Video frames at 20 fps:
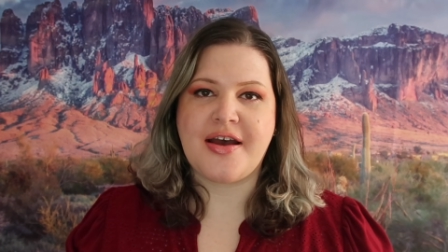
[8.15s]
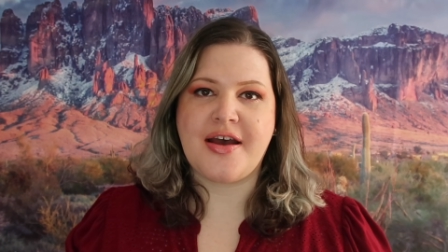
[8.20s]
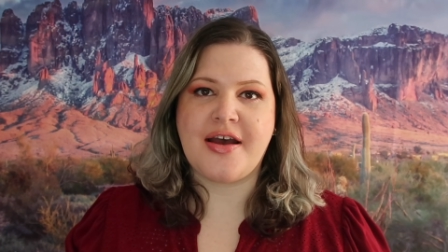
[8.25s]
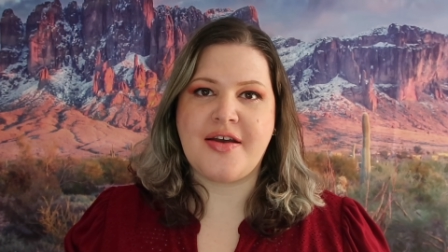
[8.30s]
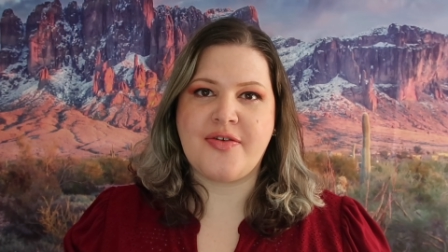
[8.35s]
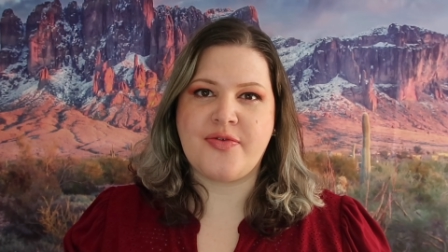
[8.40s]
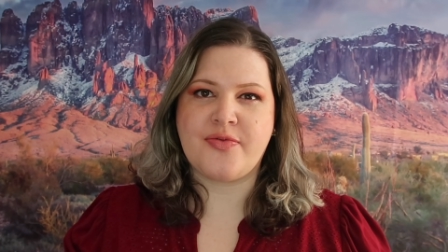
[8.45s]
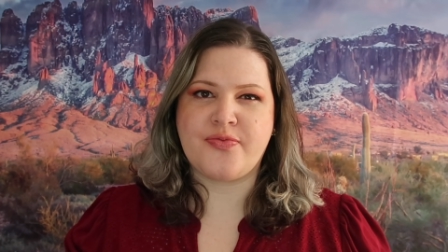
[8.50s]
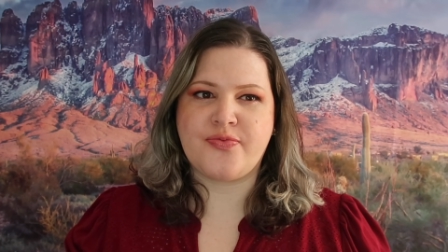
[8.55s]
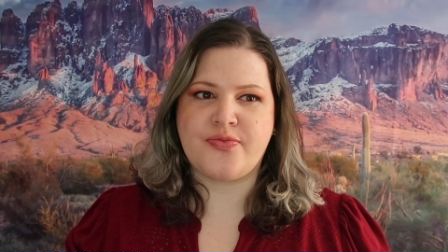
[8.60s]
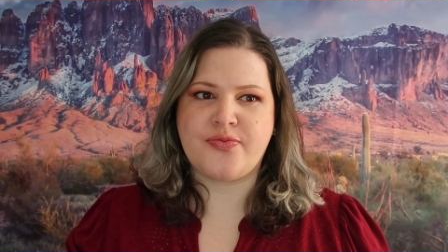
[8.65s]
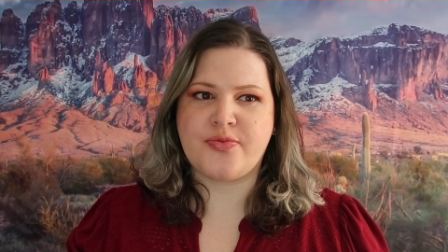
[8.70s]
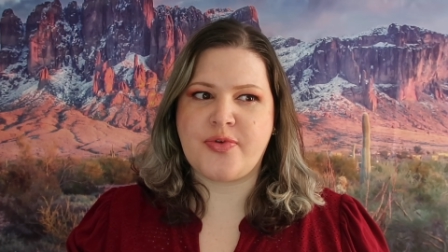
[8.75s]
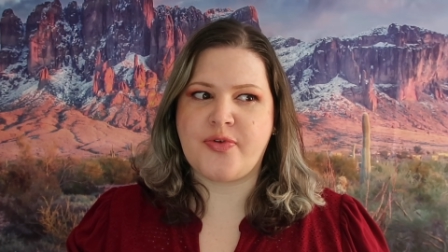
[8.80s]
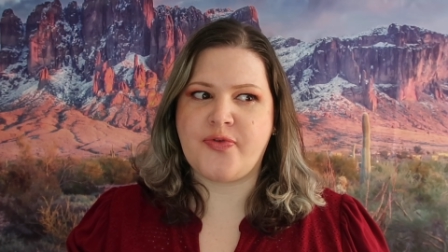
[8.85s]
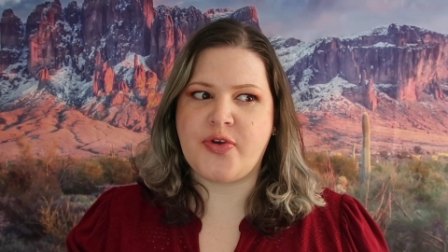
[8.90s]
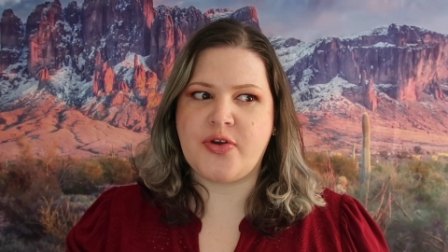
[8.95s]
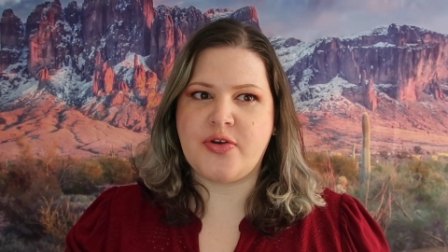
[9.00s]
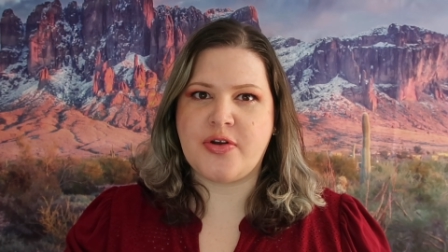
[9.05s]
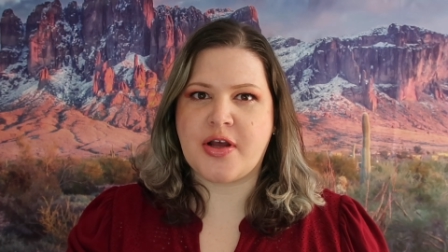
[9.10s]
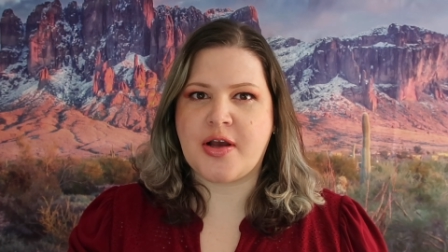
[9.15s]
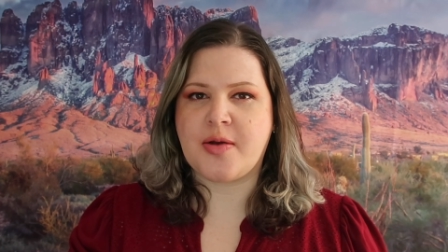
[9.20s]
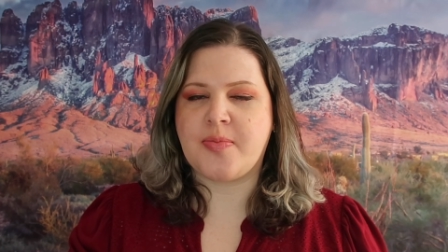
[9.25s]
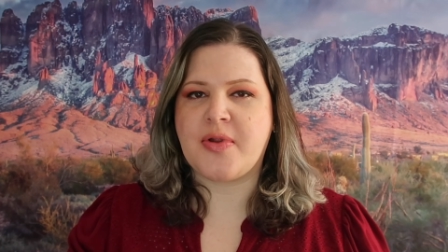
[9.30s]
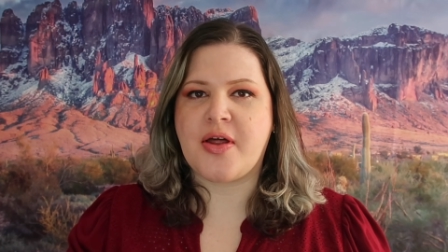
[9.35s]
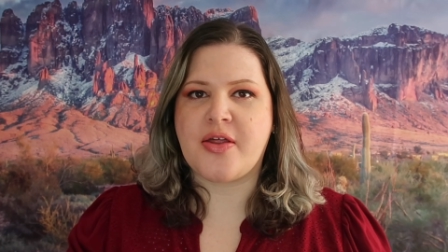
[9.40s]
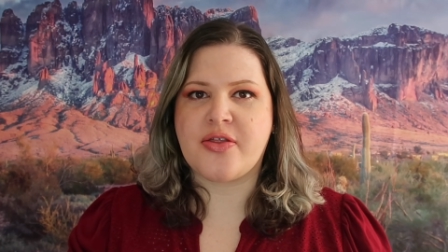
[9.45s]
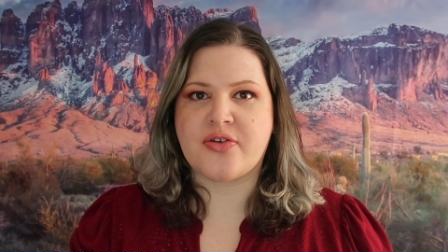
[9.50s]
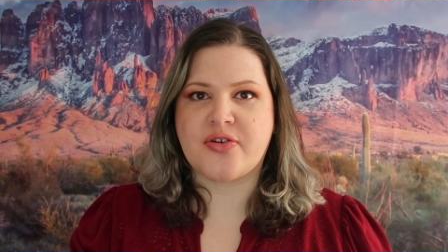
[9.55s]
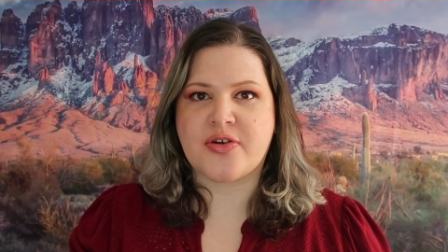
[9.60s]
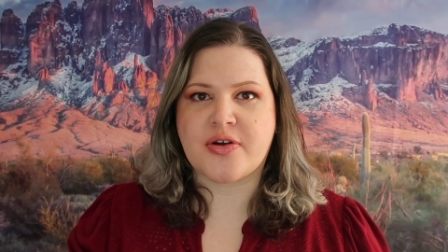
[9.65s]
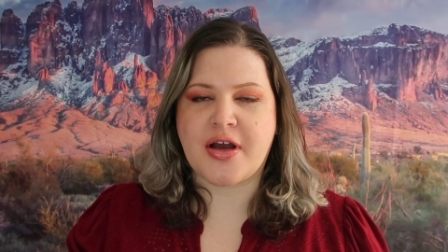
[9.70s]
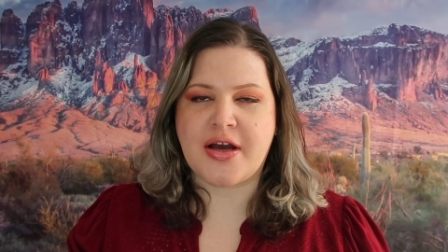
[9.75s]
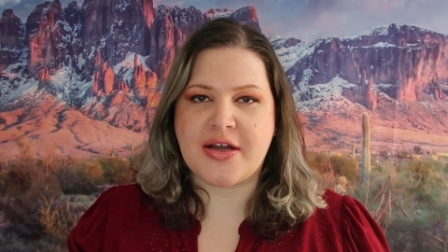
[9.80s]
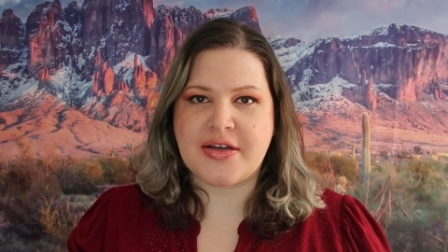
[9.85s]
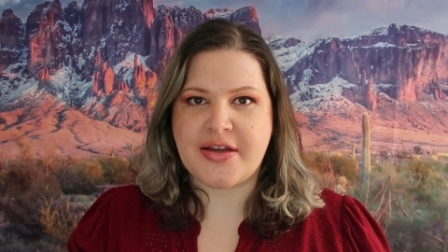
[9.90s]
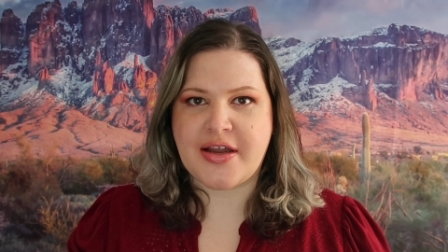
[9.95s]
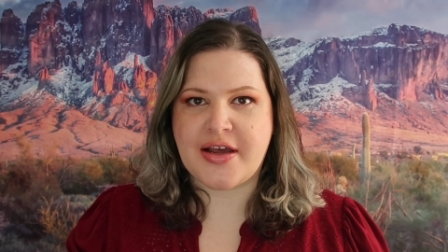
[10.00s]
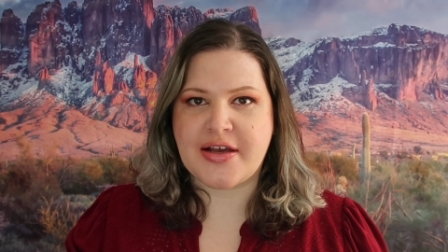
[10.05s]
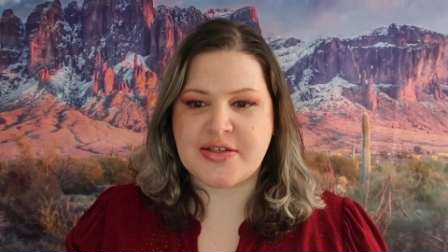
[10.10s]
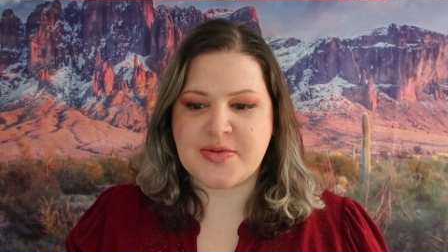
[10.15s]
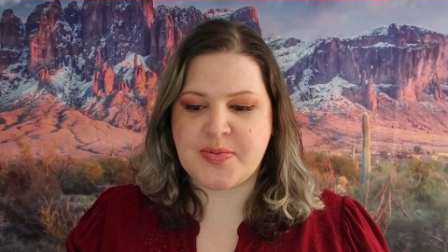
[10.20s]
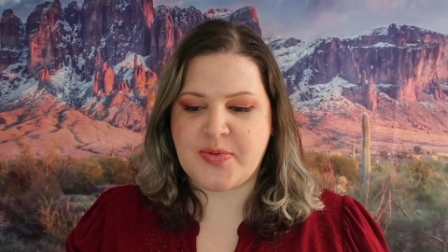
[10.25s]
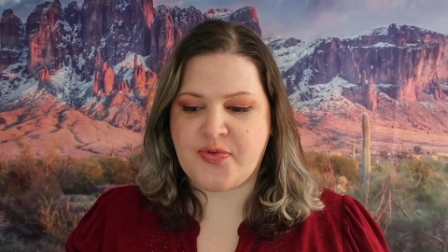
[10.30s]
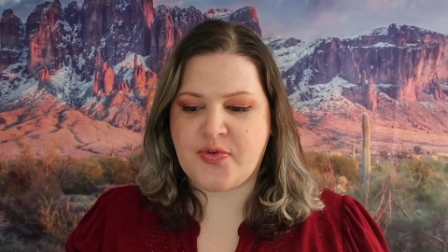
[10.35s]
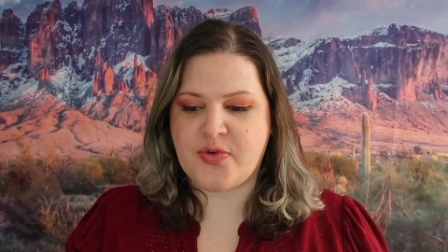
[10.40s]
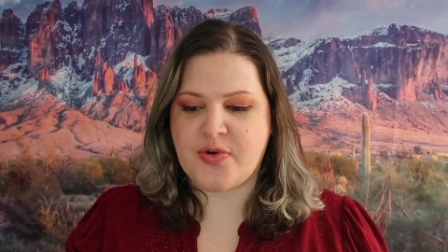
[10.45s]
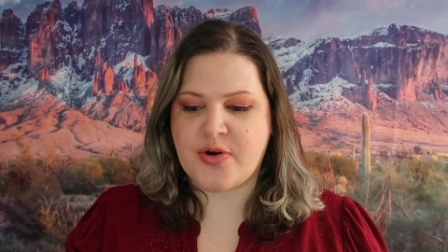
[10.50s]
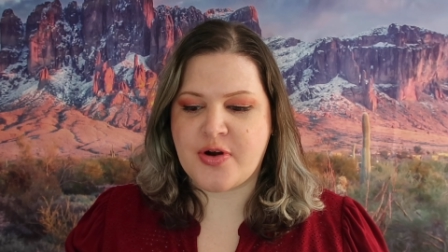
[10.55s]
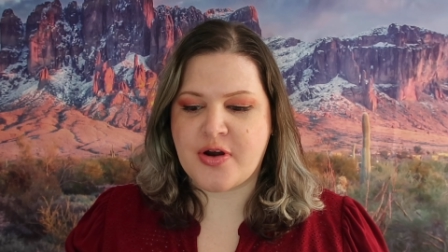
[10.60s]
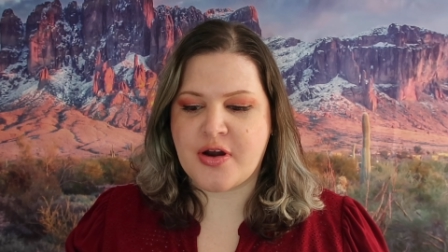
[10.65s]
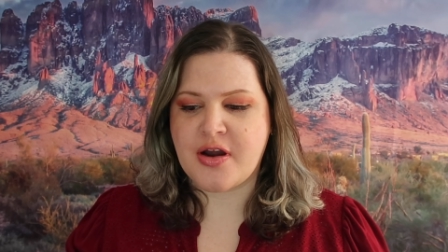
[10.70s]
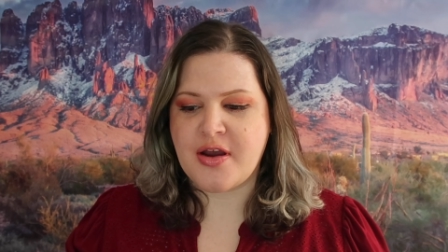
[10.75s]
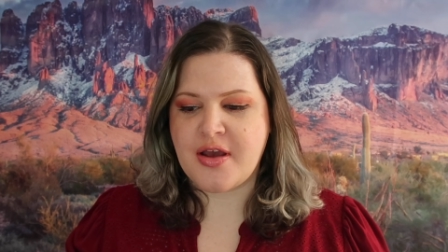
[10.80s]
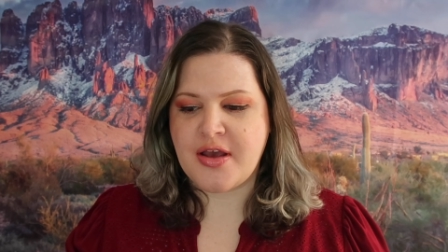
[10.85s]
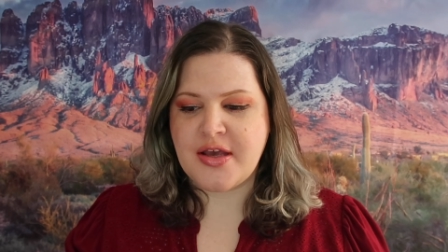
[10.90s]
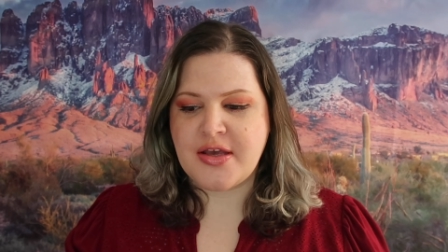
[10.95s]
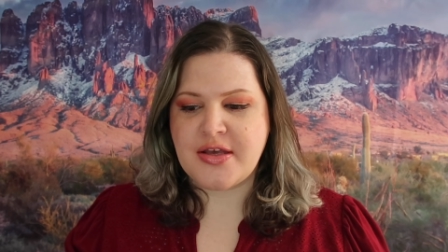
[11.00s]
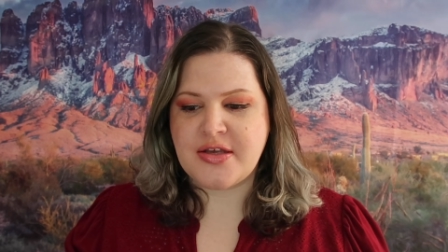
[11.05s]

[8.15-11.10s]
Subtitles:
I've reviewed a couple other contacts before,